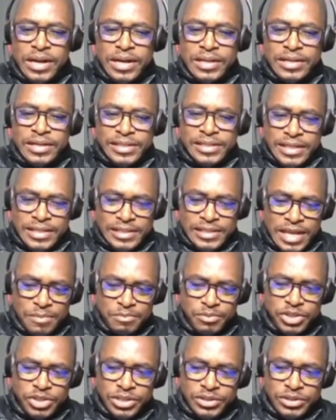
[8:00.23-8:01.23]
these
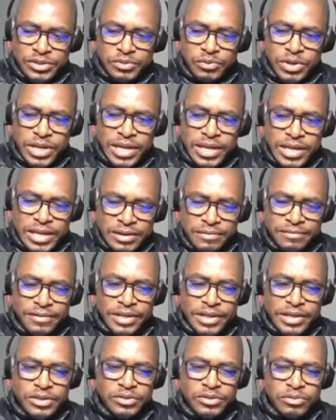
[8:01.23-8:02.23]
exemptions were
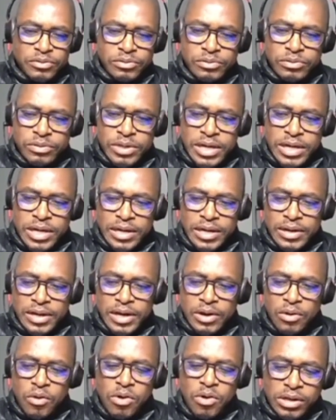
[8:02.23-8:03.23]
given to,
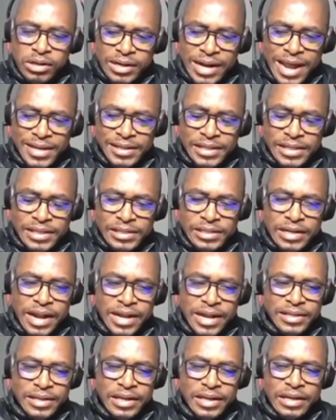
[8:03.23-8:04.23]
or granted
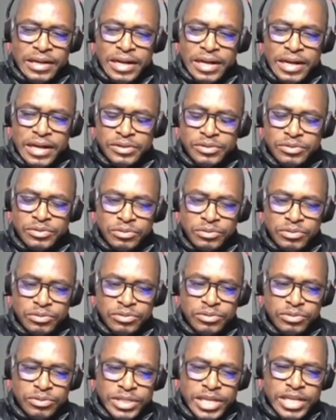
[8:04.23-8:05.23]
rather, to
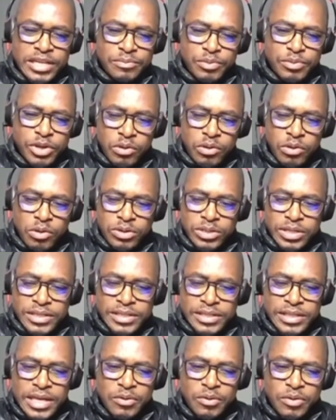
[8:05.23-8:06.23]
ZDP
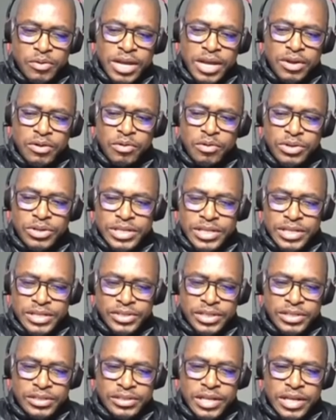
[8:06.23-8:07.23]
holders, there were
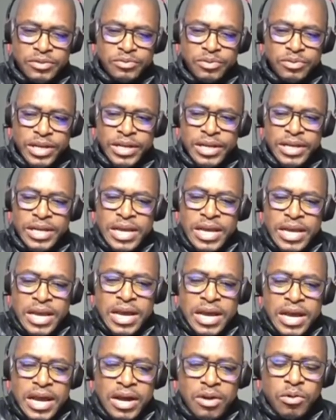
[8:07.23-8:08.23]
conditions that were
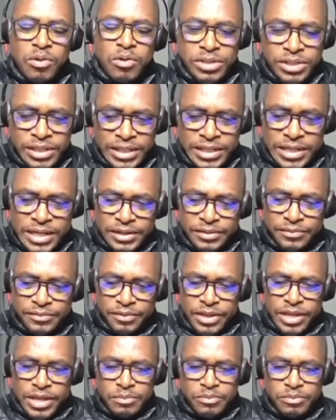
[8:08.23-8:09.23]
considered
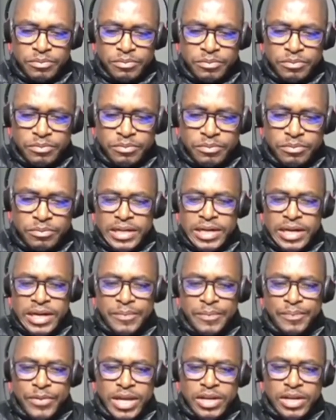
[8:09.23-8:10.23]
for them to be
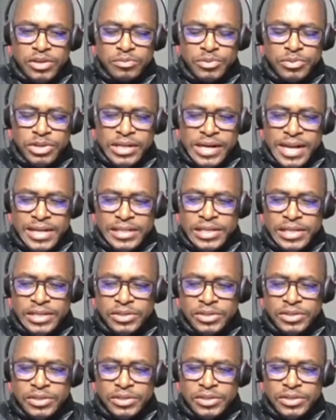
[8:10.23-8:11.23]
granted.
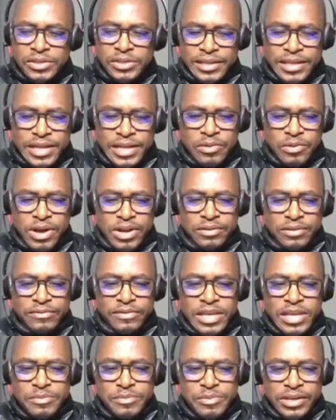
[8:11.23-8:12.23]
So Section 31 of
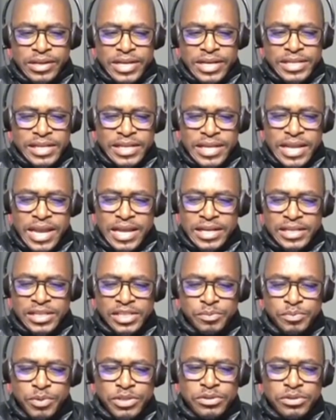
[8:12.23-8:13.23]
the Immigration Act
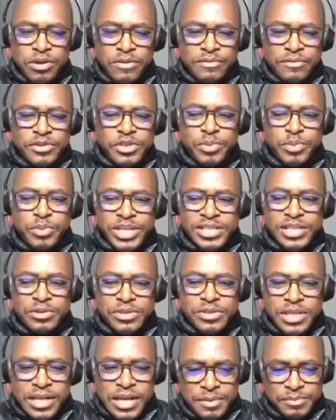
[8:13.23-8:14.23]
speaks of special
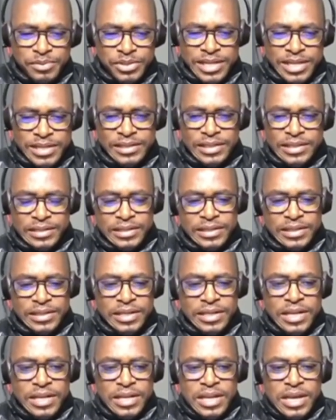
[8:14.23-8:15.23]
circumstances.
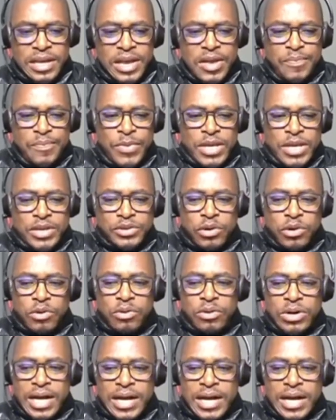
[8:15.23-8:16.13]
So,